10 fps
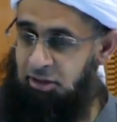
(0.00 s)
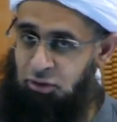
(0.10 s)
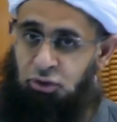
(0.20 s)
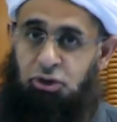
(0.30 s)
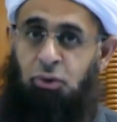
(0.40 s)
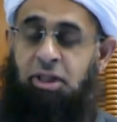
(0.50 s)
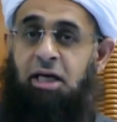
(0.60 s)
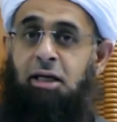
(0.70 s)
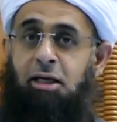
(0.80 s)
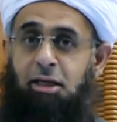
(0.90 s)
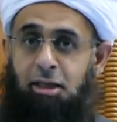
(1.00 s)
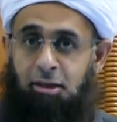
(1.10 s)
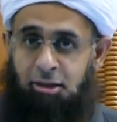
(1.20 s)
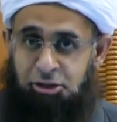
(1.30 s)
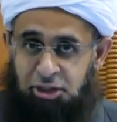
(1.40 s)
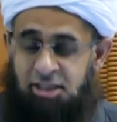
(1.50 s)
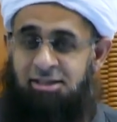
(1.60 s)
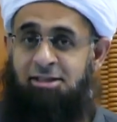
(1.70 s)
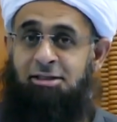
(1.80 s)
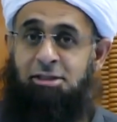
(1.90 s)
to show that
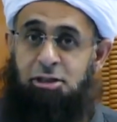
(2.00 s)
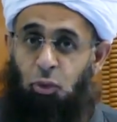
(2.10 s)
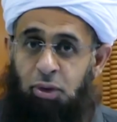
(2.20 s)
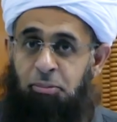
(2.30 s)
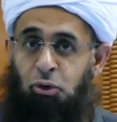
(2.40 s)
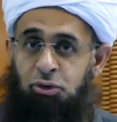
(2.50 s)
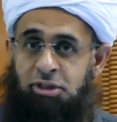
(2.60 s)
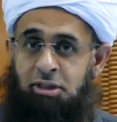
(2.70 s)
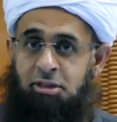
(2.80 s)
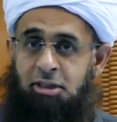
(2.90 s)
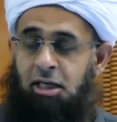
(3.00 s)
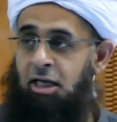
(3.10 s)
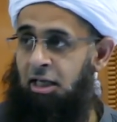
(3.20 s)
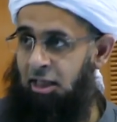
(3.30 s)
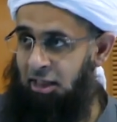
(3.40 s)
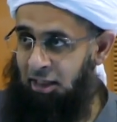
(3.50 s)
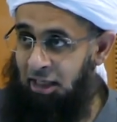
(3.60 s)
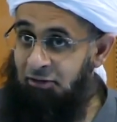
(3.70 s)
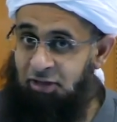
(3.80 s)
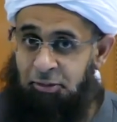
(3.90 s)
justice is so important.
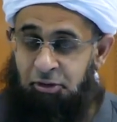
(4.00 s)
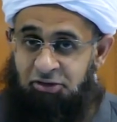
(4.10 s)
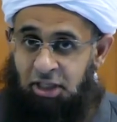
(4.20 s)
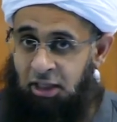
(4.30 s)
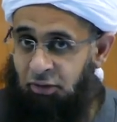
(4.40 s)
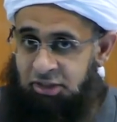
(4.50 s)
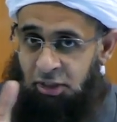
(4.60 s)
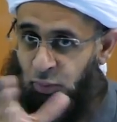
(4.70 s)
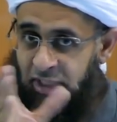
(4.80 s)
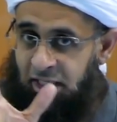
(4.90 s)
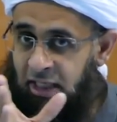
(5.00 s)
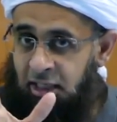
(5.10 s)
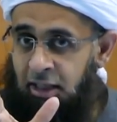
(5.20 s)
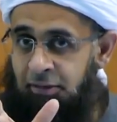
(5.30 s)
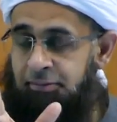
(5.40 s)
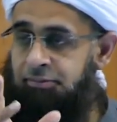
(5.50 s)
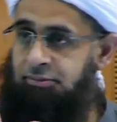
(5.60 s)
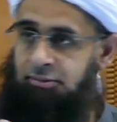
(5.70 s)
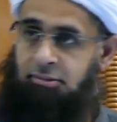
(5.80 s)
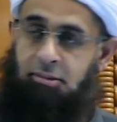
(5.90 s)
Even the Prophet sallallahu alaihi wasallam, when he
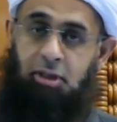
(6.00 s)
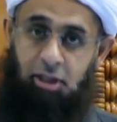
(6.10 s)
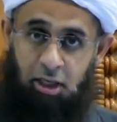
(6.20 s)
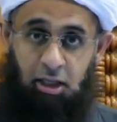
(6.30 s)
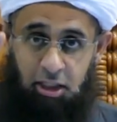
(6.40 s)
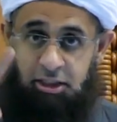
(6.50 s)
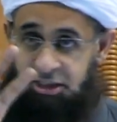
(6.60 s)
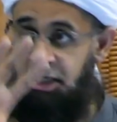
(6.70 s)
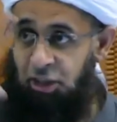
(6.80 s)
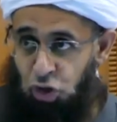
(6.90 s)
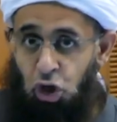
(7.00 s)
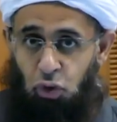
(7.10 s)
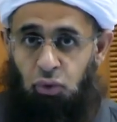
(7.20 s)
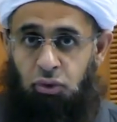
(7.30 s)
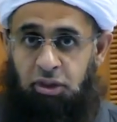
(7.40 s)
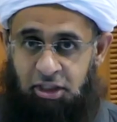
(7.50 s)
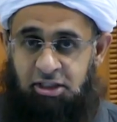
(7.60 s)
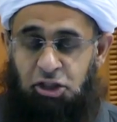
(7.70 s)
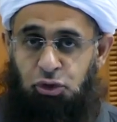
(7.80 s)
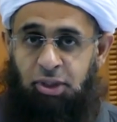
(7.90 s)
didn't know the
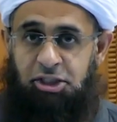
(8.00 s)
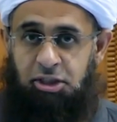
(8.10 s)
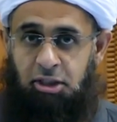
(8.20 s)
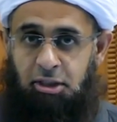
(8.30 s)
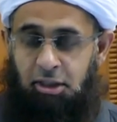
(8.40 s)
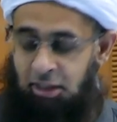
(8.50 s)
situation,